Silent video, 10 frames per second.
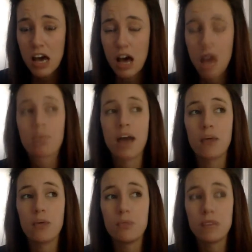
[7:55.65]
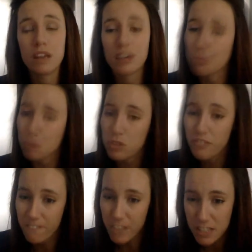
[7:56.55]
I will be unable to
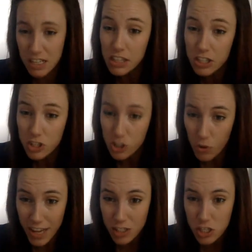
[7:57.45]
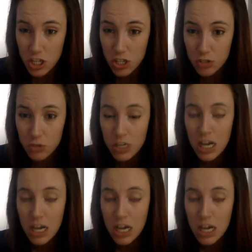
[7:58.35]
physically show that to you.